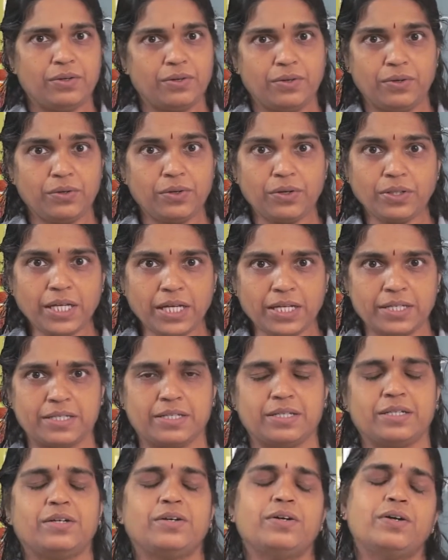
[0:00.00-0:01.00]
You know
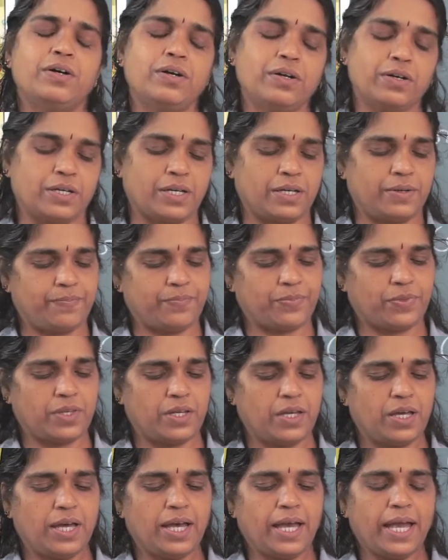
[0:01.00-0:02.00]
that? Okay.
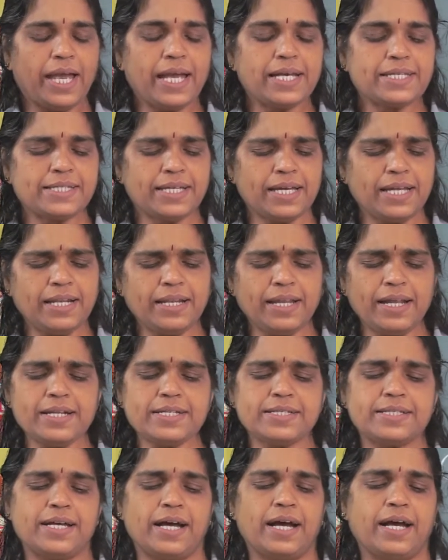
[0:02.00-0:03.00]
A
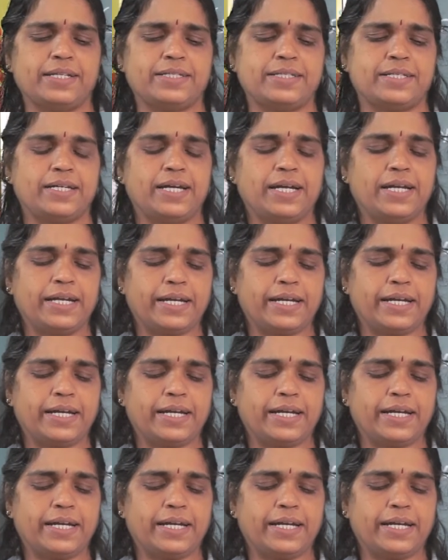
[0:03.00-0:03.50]
sentence that